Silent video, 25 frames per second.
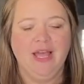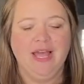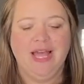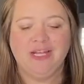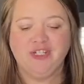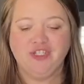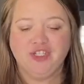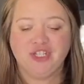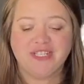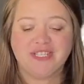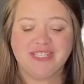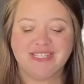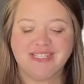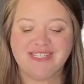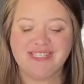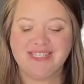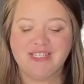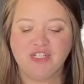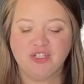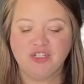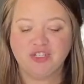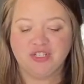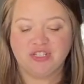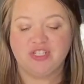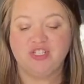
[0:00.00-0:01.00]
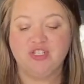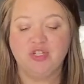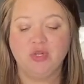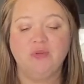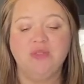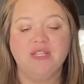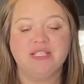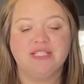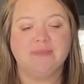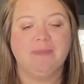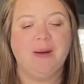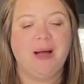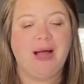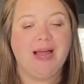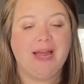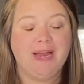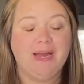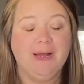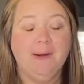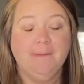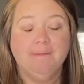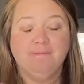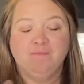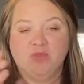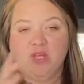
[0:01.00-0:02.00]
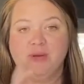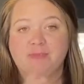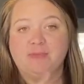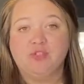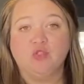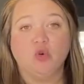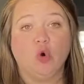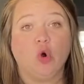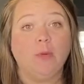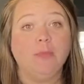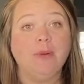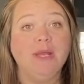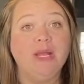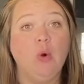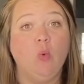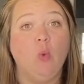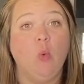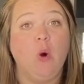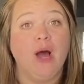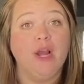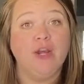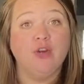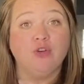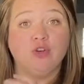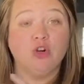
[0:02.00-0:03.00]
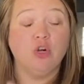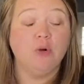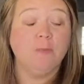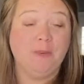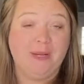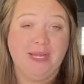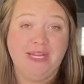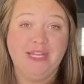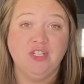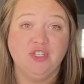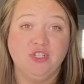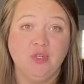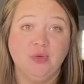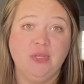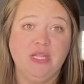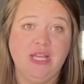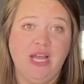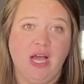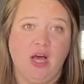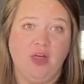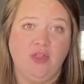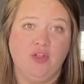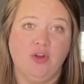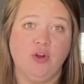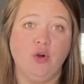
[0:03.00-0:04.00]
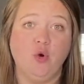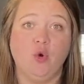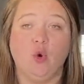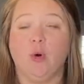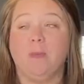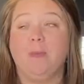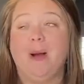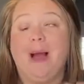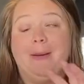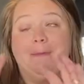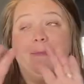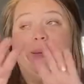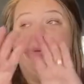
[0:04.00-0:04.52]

And Jesus didn't just do this by absorbing one group into the other or by